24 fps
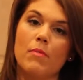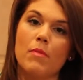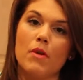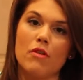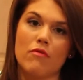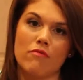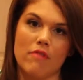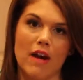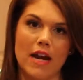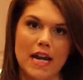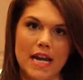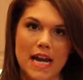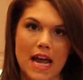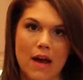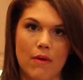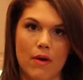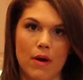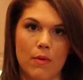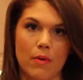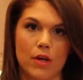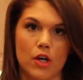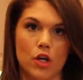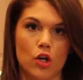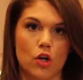but right now
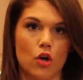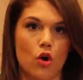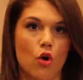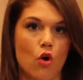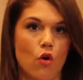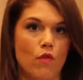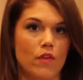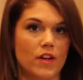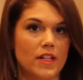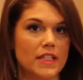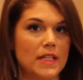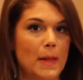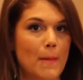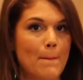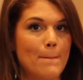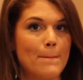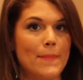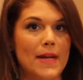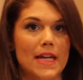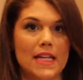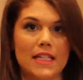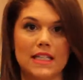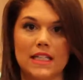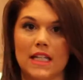I wanted to go over some
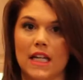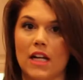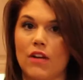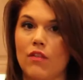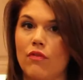basic